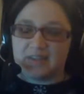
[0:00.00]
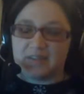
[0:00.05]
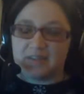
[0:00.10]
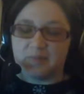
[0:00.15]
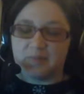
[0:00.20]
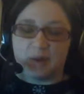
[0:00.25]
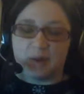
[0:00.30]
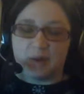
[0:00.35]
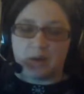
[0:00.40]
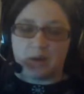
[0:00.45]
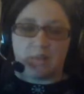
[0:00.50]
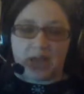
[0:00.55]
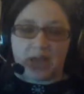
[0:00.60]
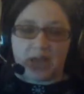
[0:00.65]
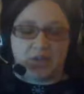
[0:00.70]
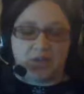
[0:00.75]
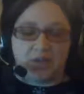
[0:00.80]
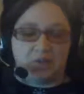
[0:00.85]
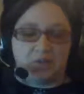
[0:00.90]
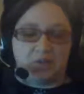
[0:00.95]
Well, my
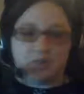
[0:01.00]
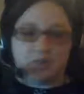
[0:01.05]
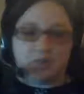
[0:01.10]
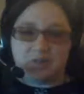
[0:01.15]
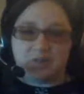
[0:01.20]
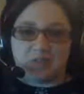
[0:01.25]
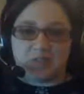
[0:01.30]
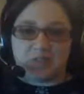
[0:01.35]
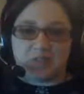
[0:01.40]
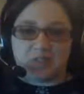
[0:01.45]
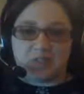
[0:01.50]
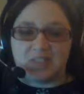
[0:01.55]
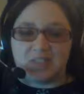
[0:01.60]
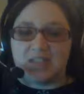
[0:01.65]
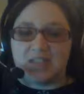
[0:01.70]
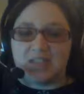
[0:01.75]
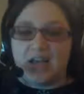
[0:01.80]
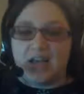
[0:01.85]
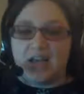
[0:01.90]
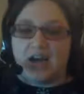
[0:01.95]
known universe.
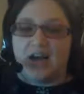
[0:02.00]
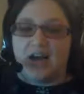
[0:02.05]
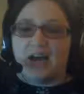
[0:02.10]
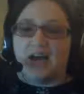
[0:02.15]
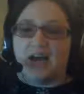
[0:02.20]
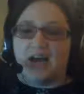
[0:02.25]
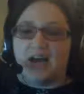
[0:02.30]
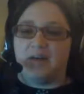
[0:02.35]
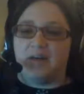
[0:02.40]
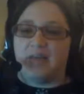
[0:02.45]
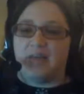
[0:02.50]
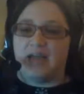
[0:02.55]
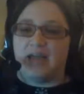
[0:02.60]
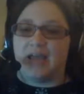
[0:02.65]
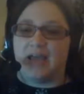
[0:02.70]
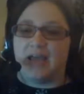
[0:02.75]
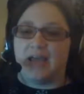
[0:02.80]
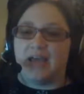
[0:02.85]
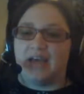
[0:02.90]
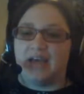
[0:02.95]

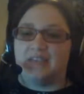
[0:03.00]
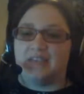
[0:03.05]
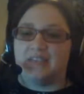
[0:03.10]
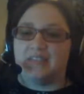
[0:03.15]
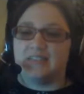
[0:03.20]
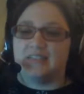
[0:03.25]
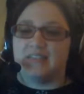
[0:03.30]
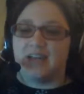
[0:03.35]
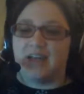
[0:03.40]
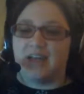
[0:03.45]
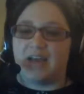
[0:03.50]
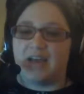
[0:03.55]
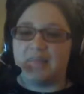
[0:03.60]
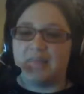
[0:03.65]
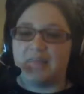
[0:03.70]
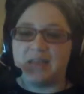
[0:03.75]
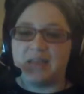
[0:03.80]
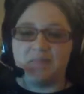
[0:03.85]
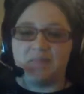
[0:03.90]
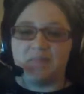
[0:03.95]
And I
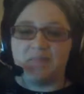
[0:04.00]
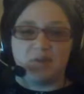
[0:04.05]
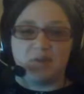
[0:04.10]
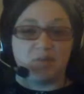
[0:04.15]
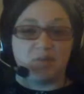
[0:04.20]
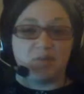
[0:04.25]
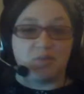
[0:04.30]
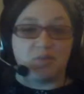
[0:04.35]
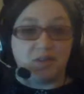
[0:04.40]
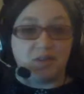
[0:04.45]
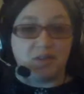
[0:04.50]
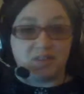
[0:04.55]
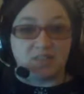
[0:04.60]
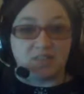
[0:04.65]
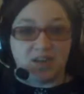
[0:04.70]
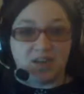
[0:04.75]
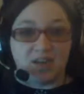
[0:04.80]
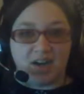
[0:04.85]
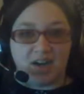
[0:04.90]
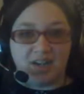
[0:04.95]
met them both at
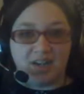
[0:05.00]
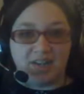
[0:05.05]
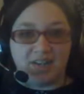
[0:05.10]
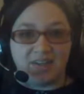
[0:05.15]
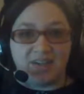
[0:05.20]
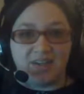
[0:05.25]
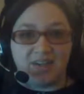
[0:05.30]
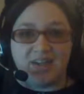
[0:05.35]
Balticon.